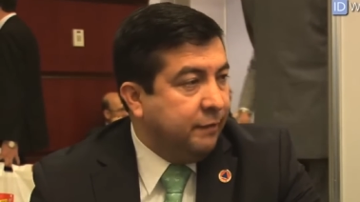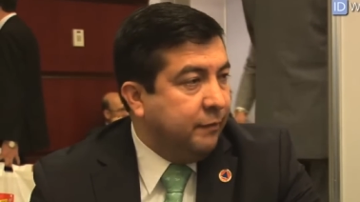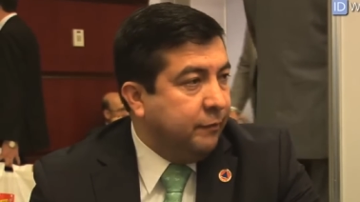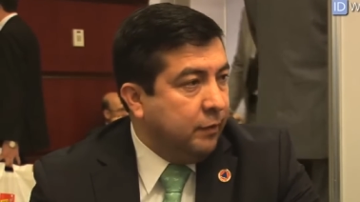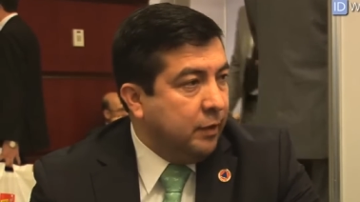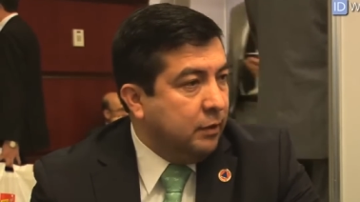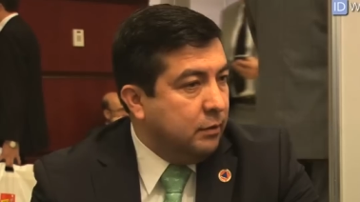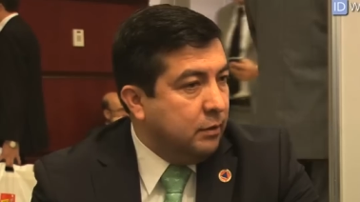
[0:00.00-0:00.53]

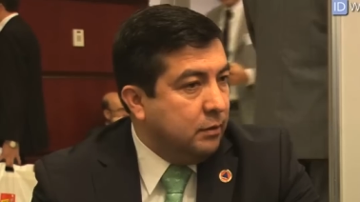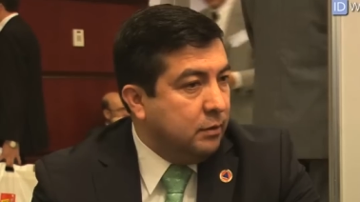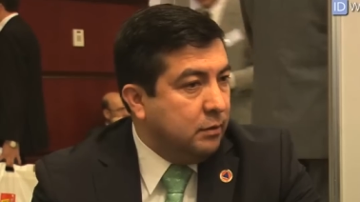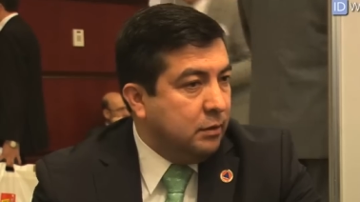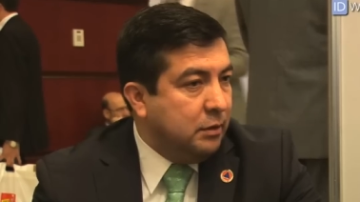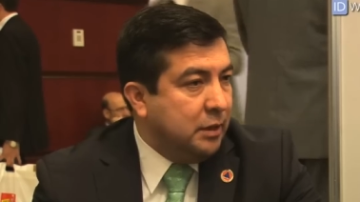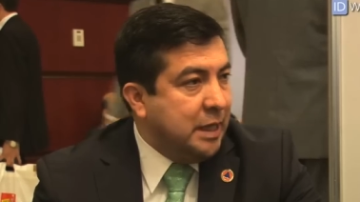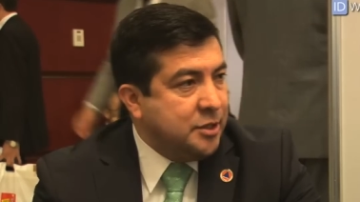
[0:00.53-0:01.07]

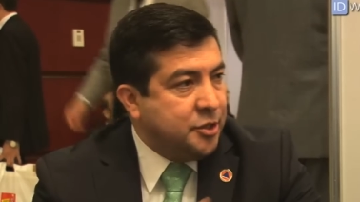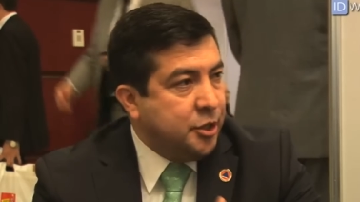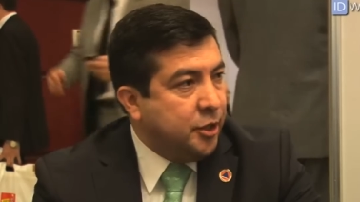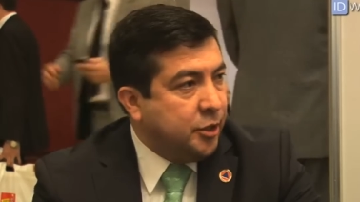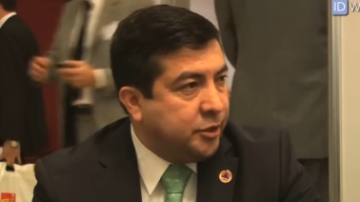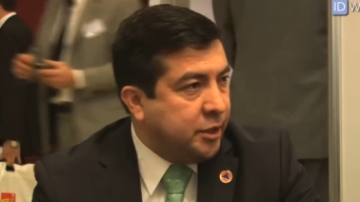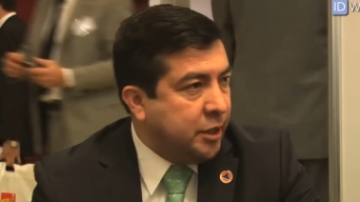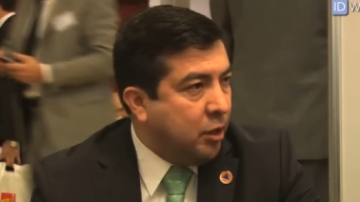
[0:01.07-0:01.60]
uh, last
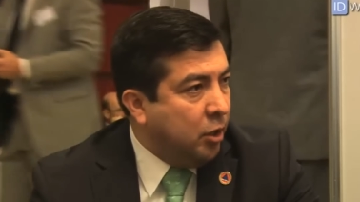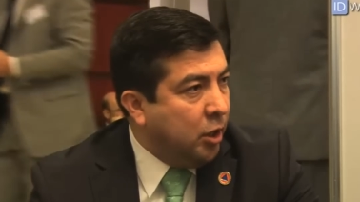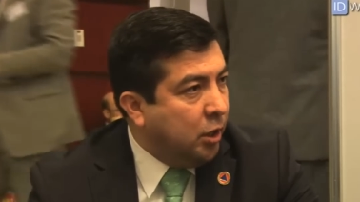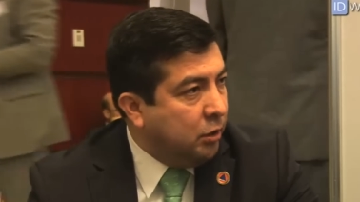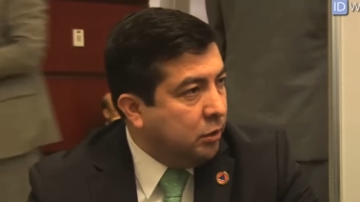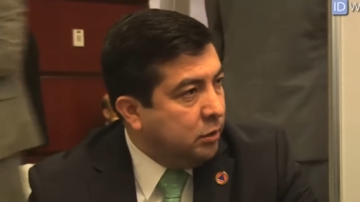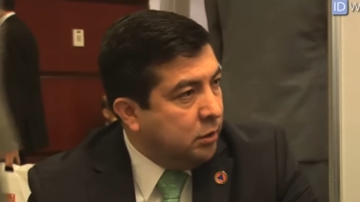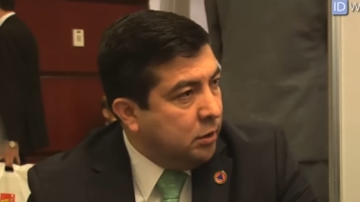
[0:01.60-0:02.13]
years
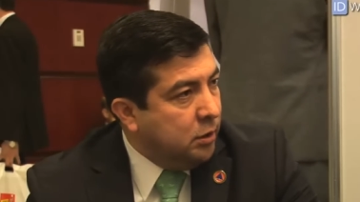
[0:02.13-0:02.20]
ago.